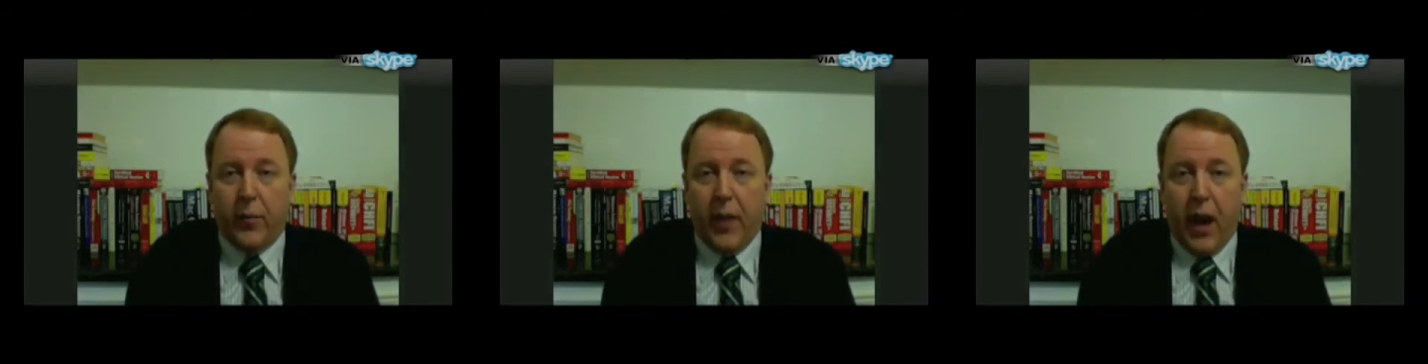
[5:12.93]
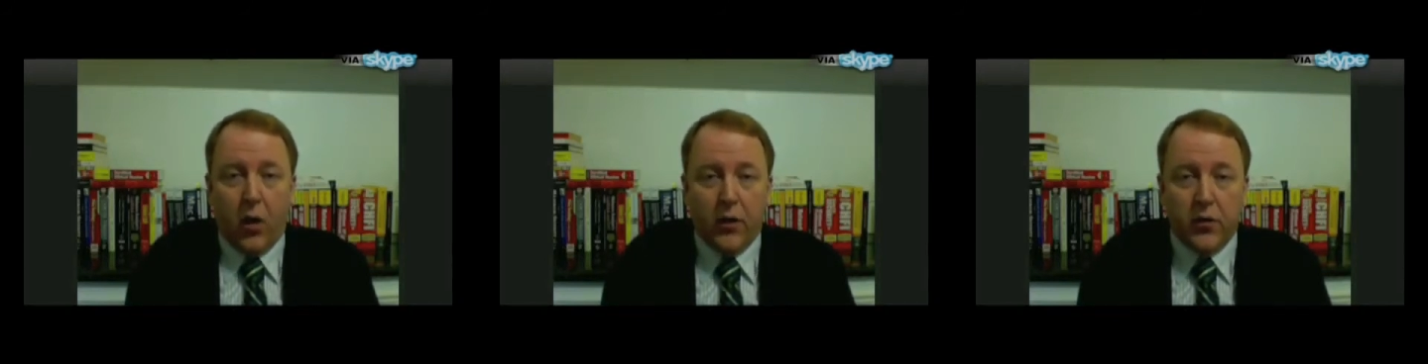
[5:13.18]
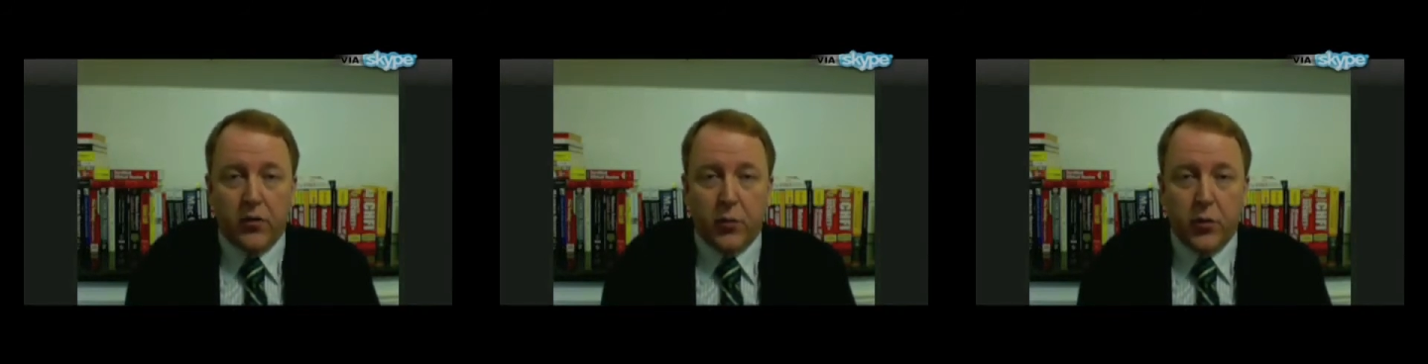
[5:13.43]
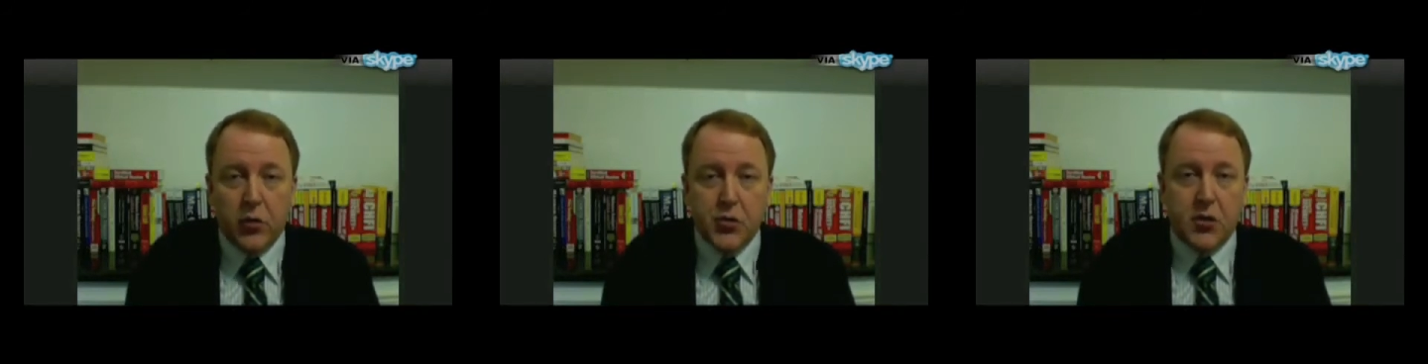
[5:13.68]
power
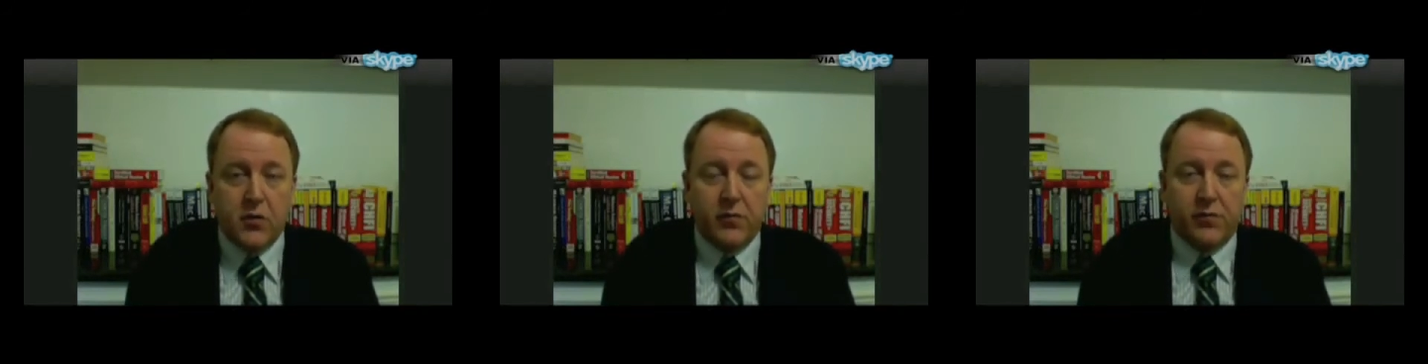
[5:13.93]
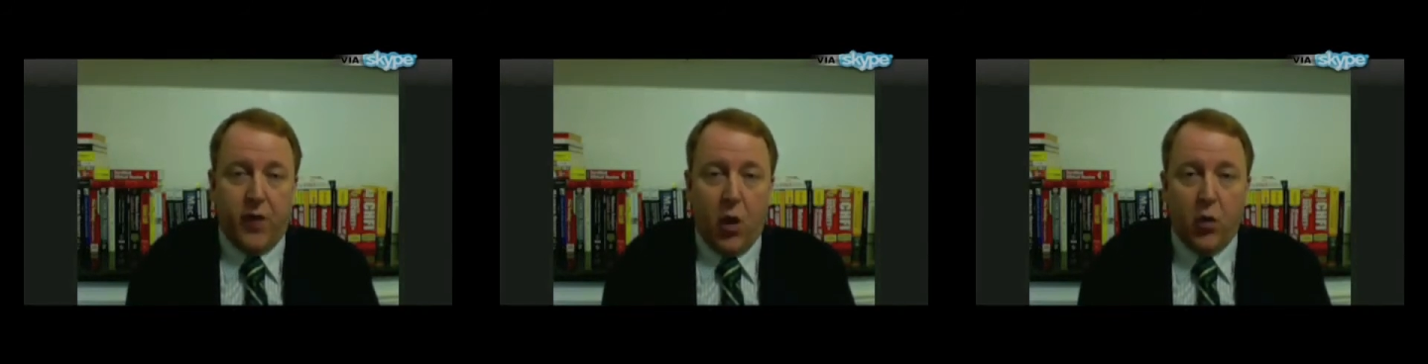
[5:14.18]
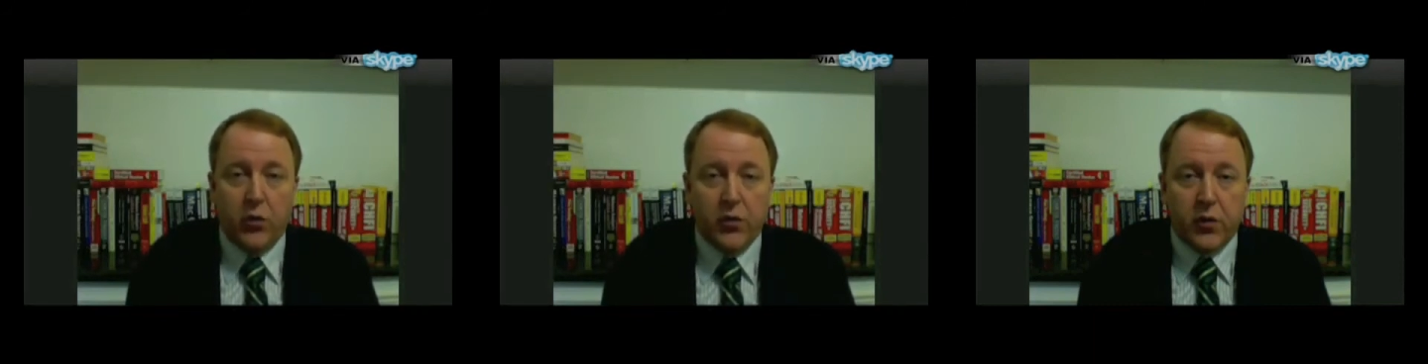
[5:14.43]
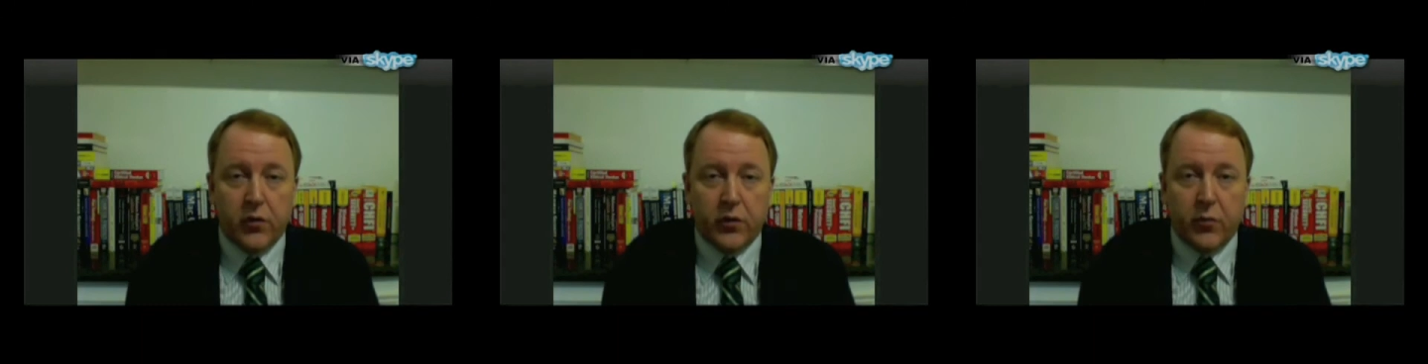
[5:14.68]
distribution, phone
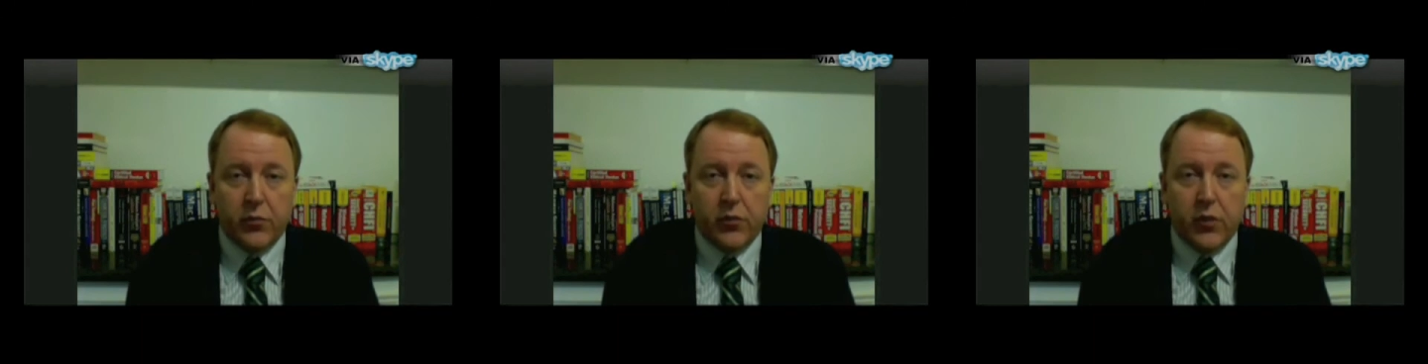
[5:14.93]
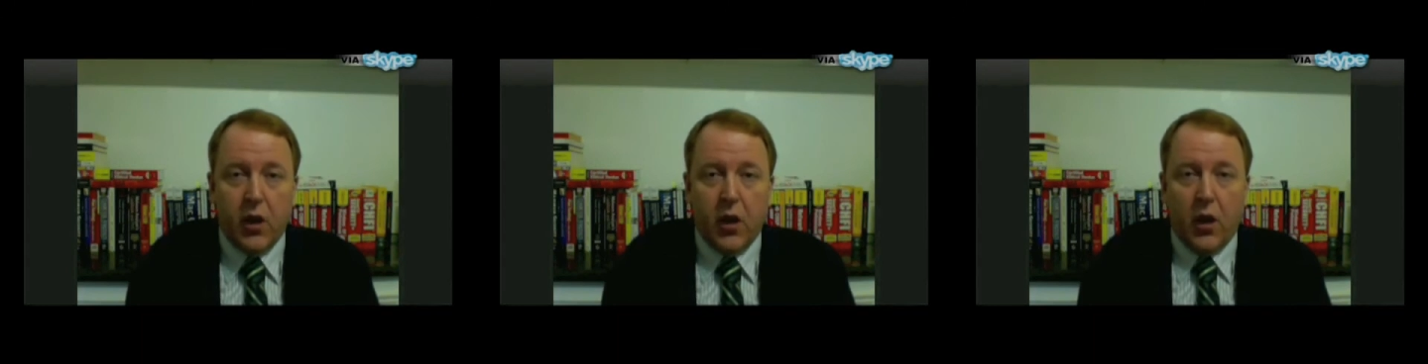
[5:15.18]
systems,